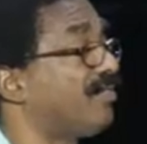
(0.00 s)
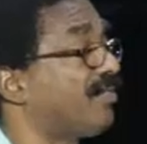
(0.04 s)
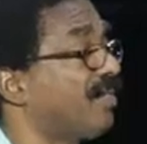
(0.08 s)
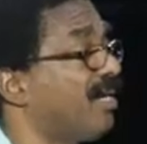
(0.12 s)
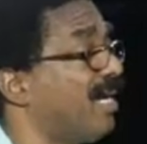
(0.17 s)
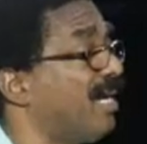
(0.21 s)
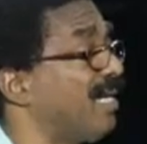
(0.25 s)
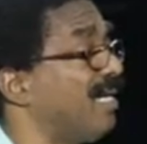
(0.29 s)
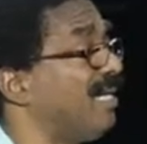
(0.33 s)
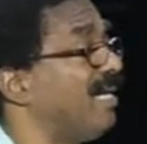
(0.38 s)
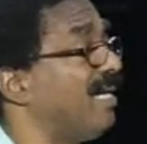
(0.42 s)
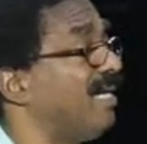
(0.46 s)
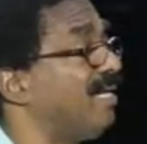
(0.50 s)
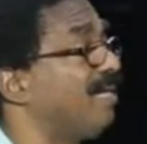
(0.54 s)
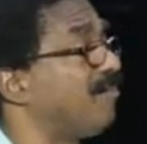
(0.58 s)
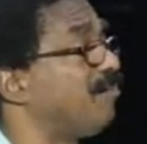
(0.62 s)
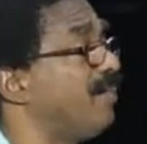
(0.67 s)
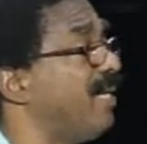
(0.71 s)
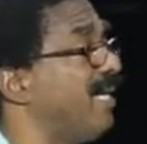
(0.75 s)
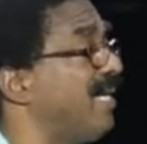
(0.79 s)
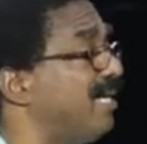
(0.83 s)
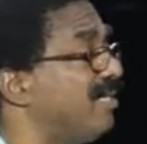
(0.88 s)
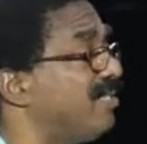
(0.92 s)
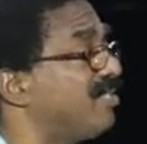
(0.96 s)
thirdly, it
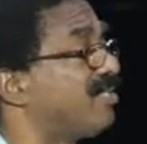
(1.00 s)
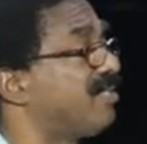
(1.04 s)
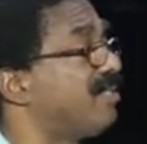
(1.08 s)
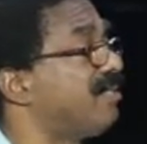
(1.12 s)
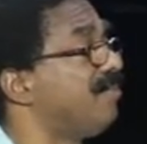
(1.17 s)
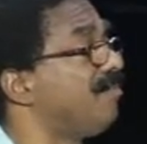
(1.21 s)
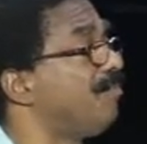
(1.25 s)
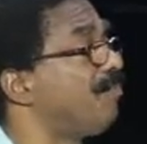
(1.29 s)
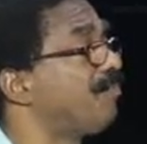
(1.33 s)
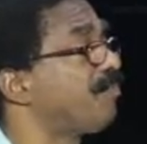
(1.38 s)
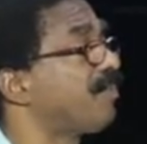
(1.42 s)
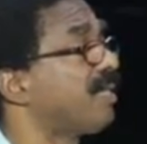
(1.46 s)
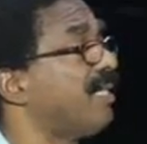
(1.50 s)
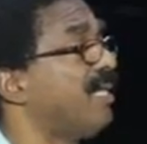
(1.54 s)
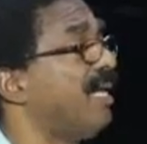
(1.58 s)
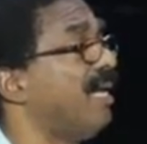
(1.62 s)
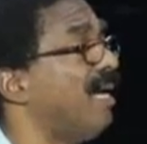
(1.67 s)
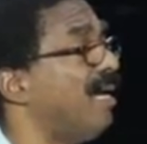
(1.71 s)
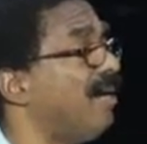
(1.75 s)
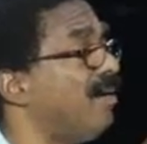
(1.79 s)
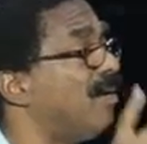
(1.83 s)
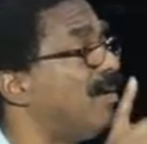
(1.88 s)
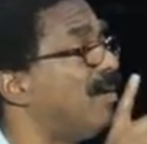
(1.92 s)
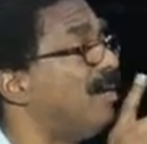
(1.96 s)
means
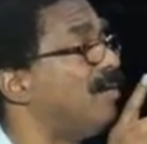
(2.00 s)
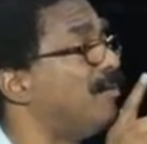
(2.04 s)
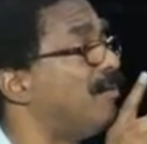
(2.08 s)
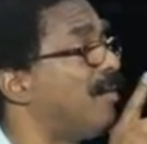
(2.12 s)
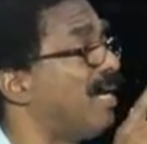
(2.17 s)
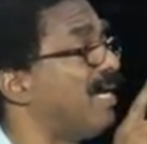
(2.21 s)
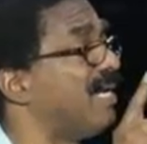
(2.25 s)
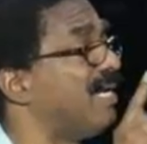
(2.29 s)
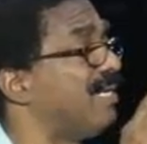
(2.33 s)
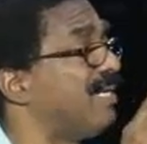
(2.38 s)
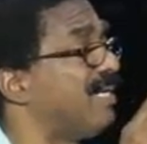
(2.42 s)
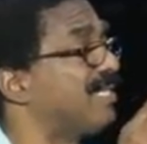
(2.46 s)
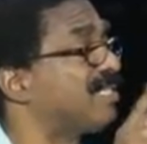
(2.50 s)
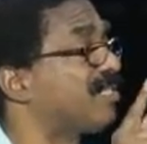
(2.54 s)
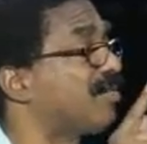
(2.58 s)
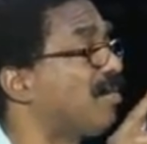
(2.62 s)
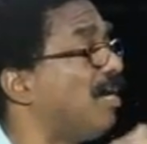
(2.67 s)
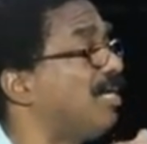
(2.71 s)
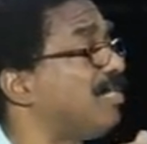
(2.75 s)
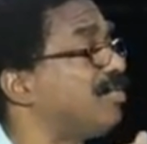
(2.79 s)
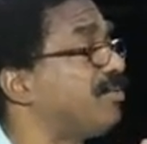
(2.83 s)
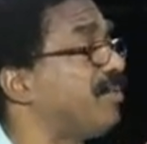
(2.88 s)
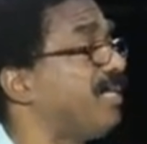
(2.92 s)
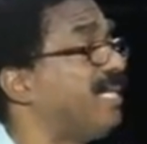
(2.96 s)
they alone running this
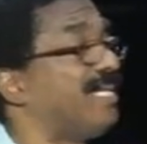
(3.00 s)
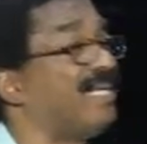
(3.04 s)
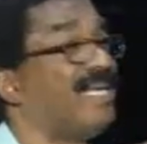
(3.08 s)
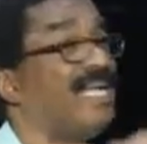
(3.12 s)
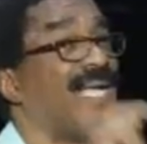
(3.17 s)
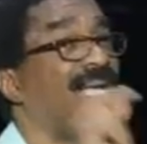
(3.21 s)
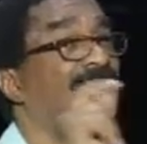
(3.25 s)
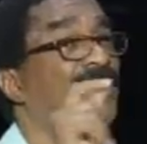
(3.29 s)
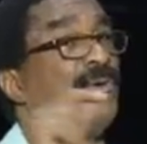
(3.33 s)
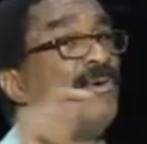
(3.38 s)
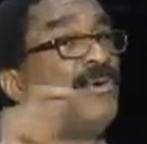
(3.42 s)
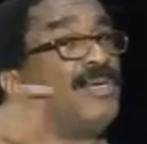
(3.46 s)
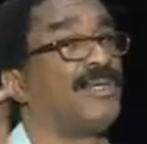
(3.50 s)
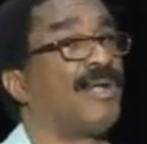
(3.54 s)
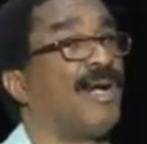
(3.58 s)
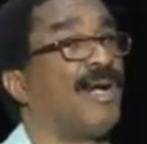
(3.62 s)
country, they alone